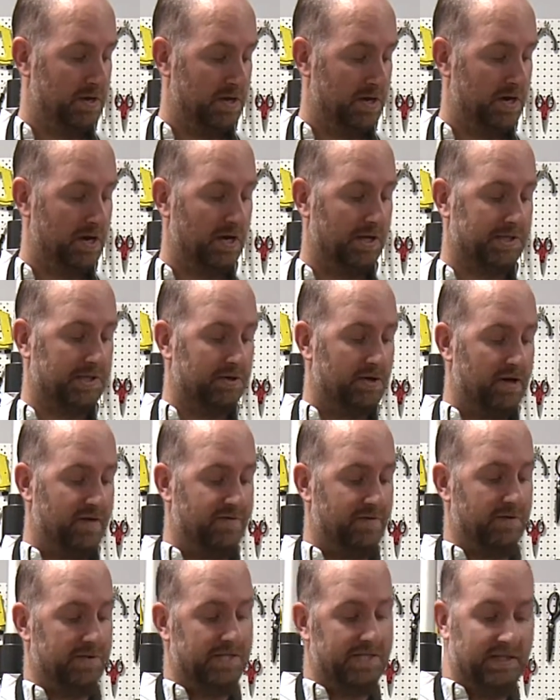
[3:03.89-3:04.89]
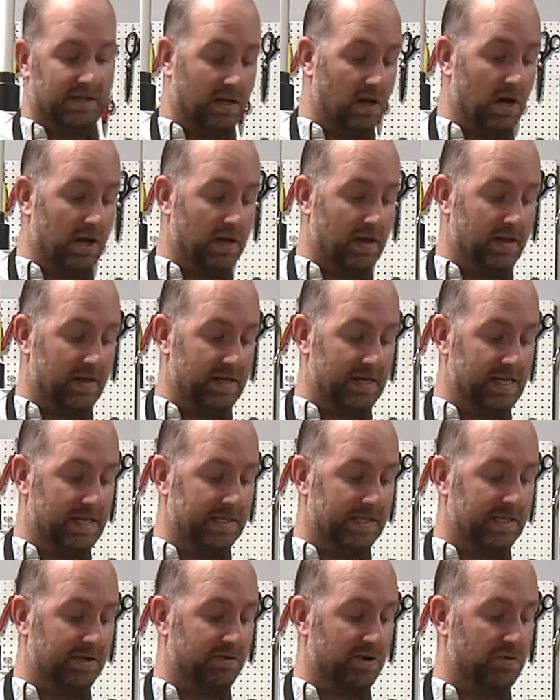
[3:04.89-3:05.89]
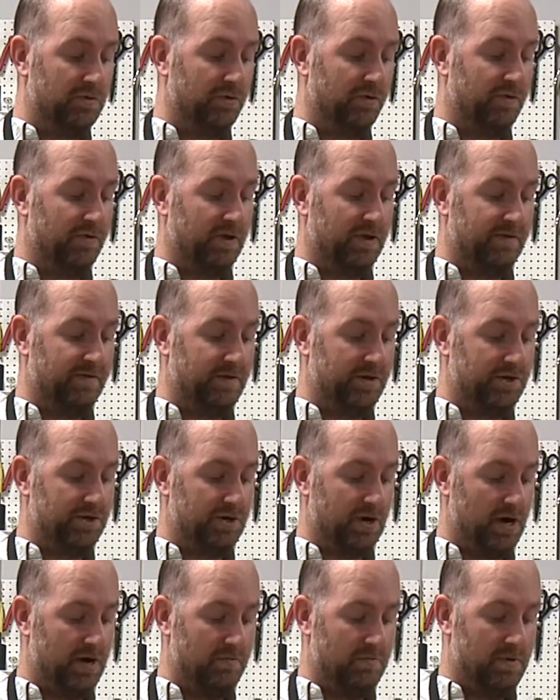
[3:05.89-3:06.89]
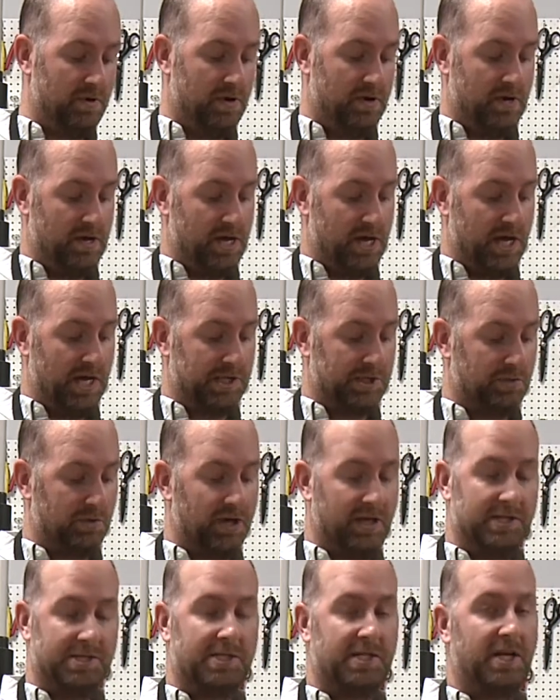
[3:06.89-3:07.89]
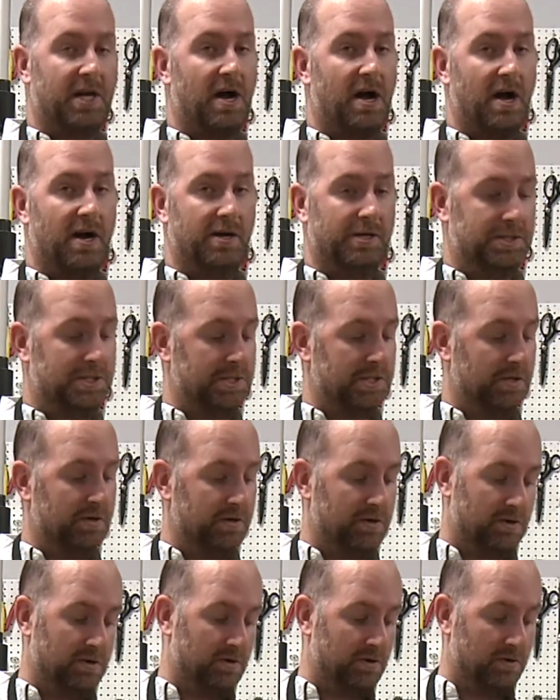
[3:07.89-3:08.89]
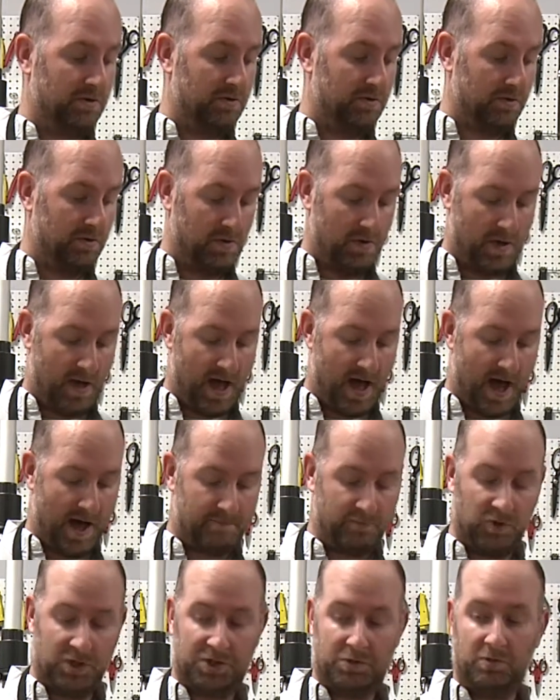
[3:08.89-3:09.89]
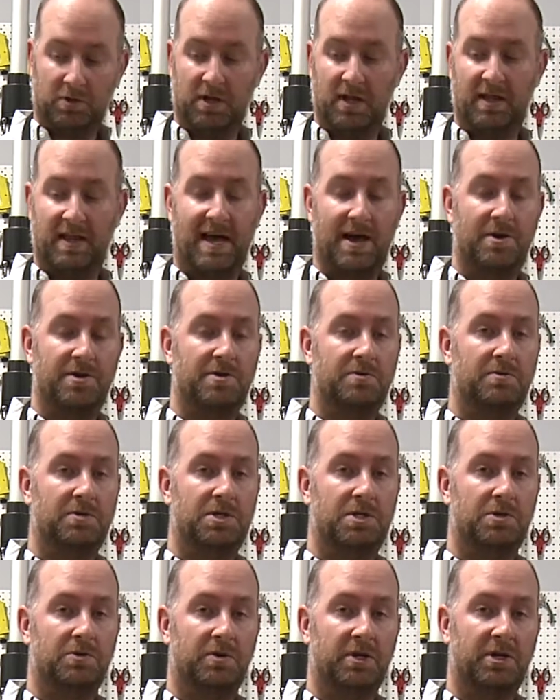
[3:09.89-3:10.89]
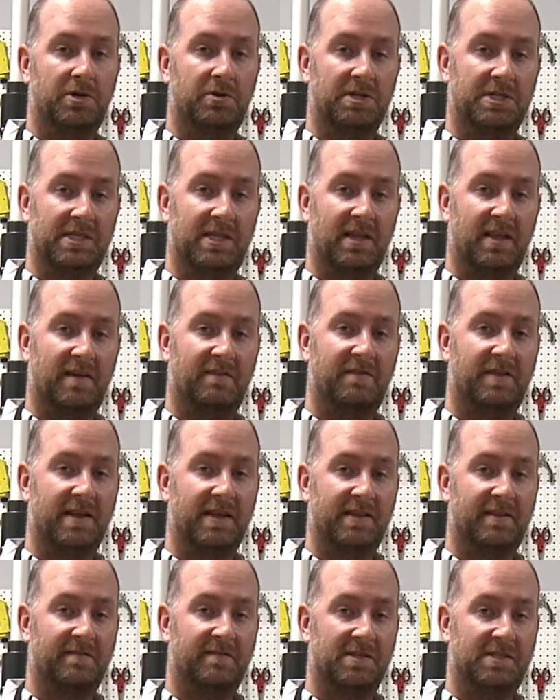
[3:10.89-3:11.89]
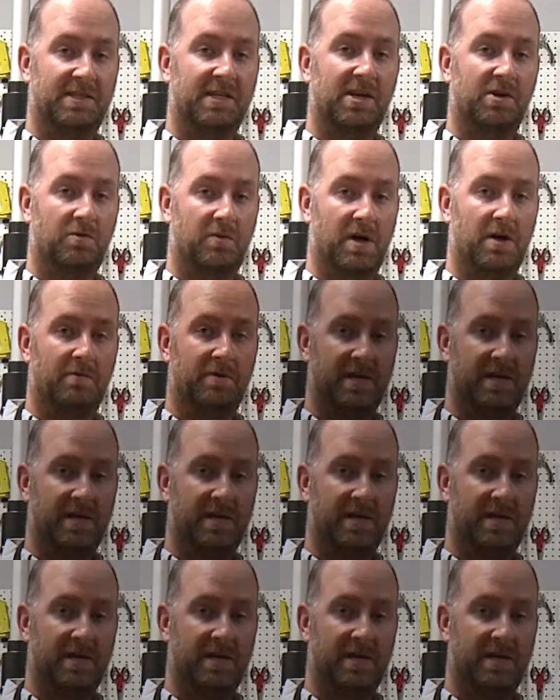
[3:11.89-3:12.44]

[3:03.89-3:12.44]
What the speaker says: It also offers the easy removal of the drum as well as the guards, which will allow you to increase the luff length of the sail while